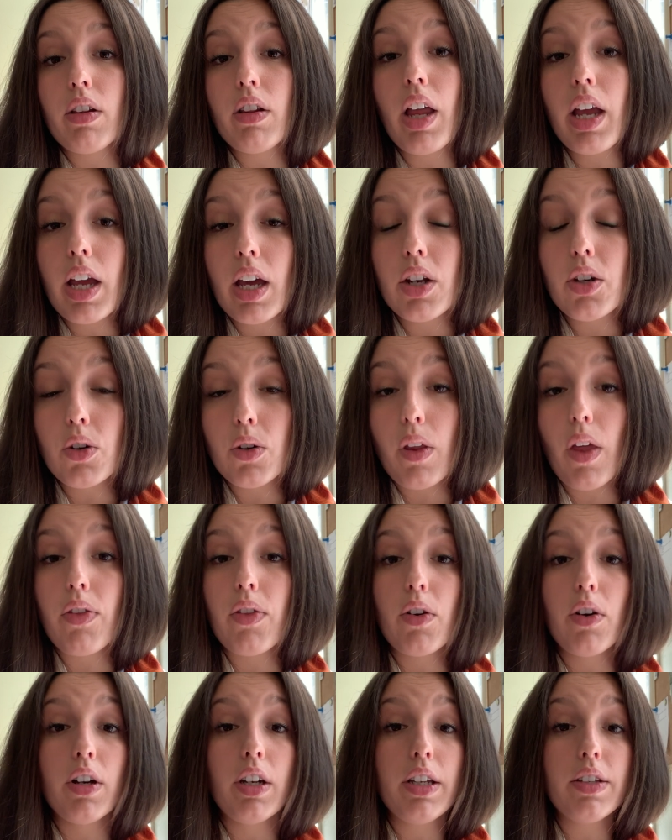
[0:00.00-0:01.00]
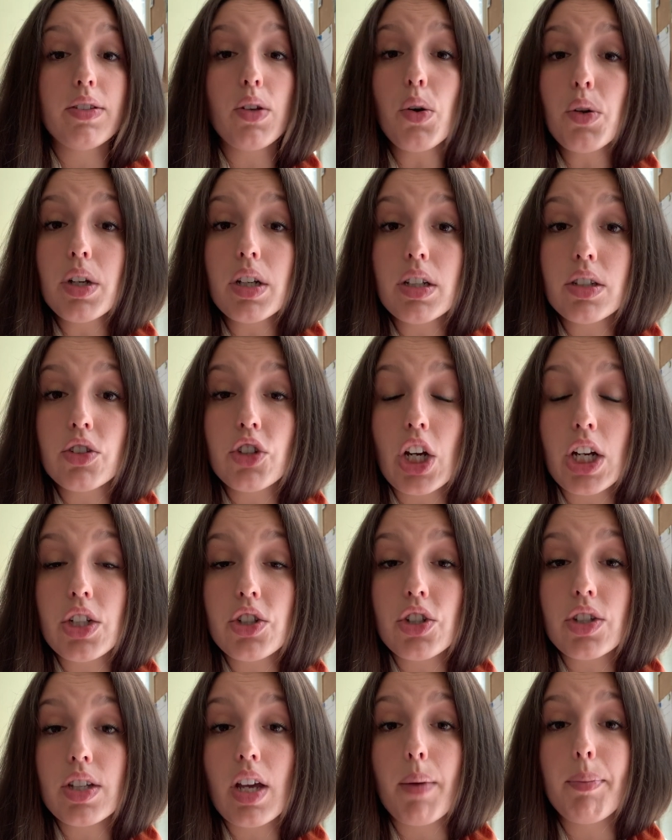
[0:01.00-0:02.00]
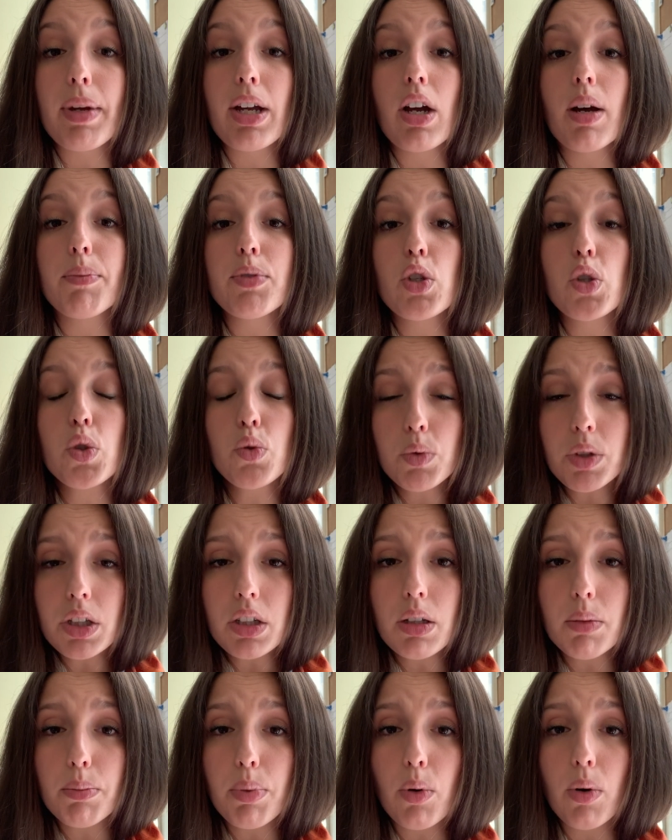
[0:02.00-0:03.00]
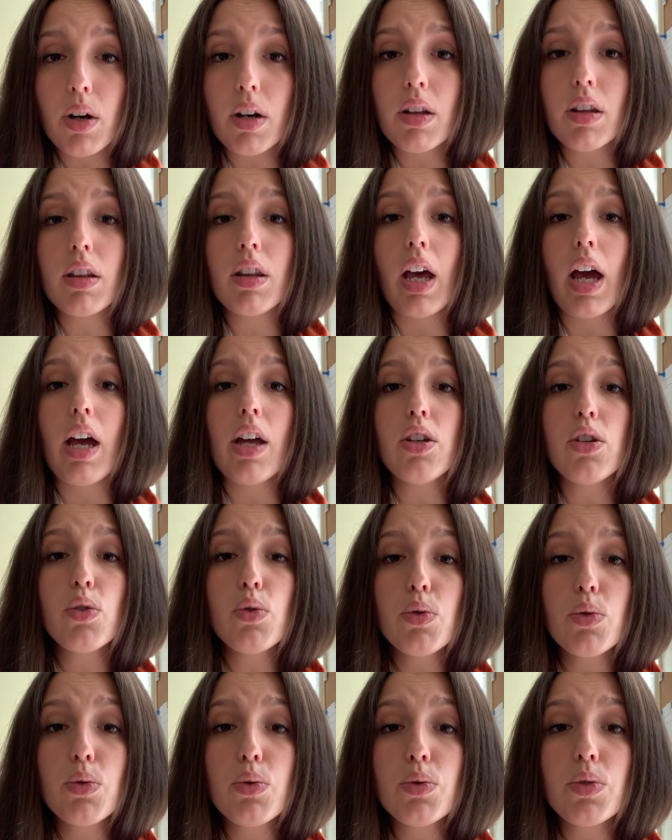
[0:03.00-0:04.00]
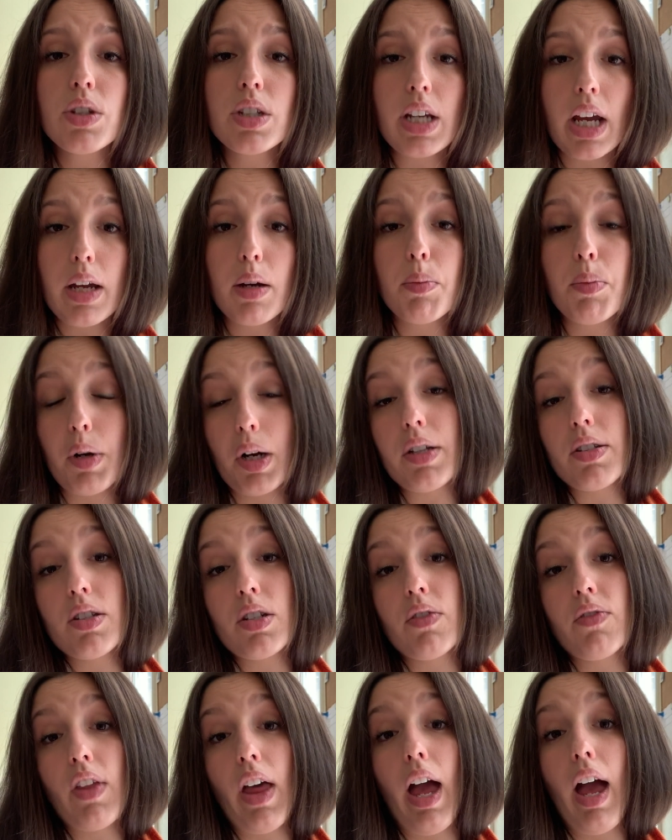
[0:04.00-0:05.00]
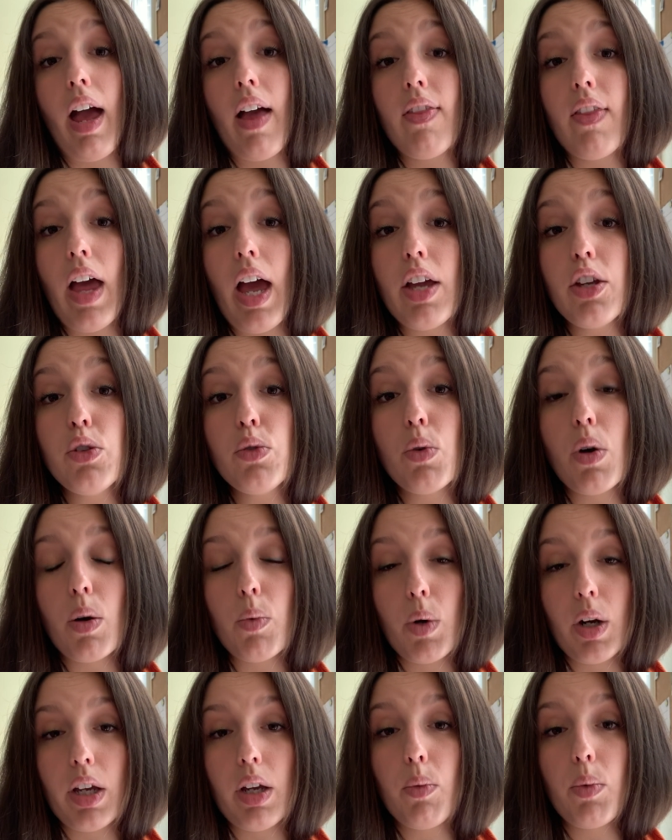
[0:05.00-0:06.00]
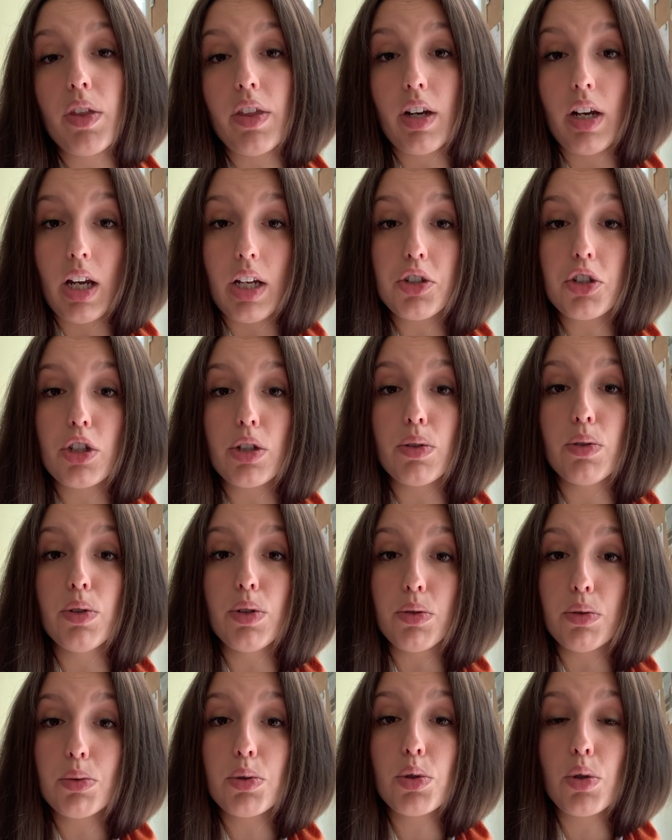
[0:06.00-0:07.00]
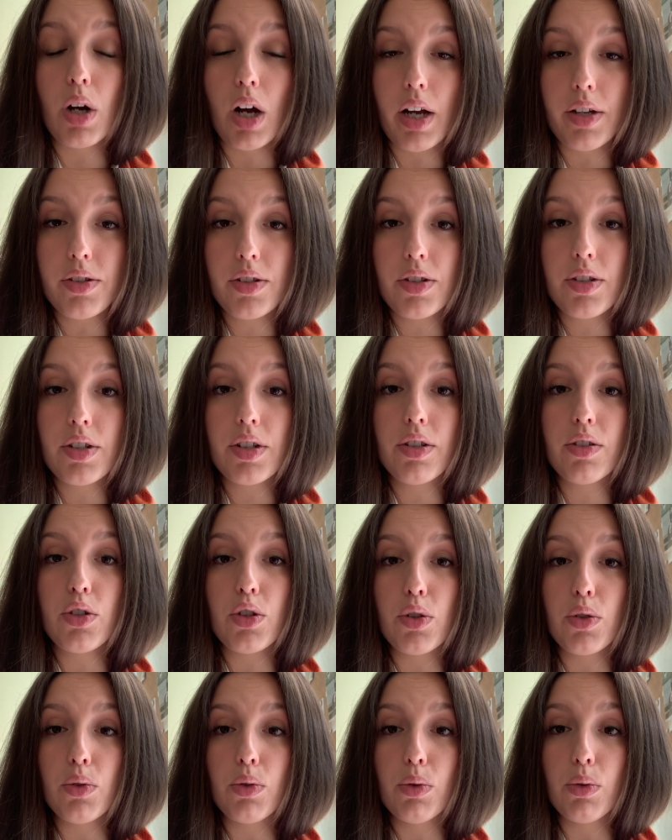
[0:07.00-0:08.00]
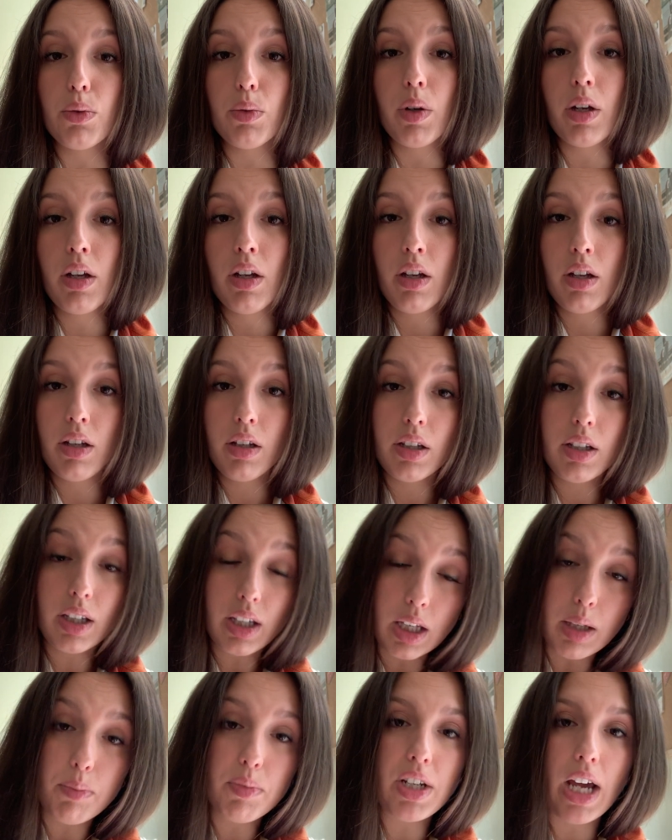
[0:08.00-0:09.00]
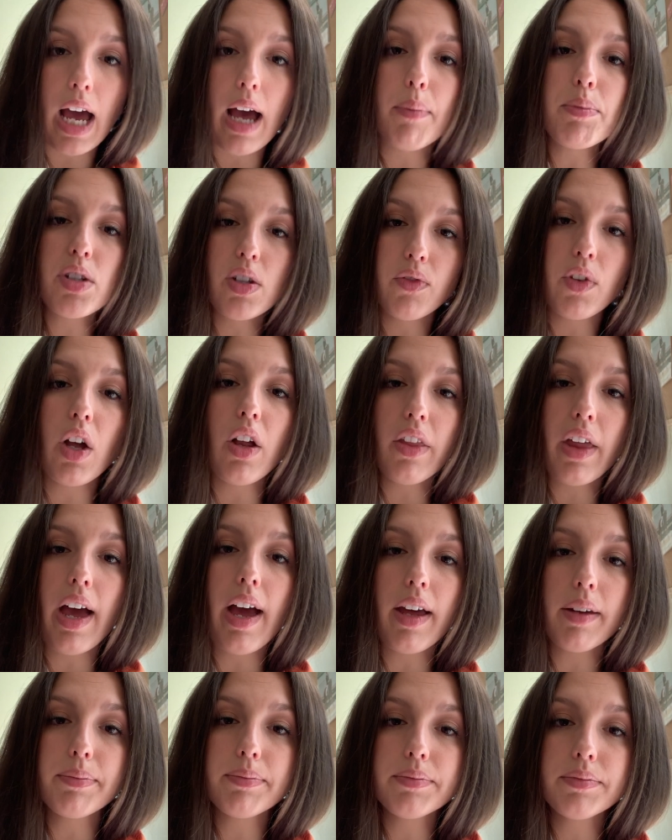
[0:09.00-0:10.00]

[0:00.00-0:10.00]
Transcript: land or that there are any zoning changes coming up. So it's really important that you stay abreast of that and that you are working with an agent who you trust to keep tabs of all that.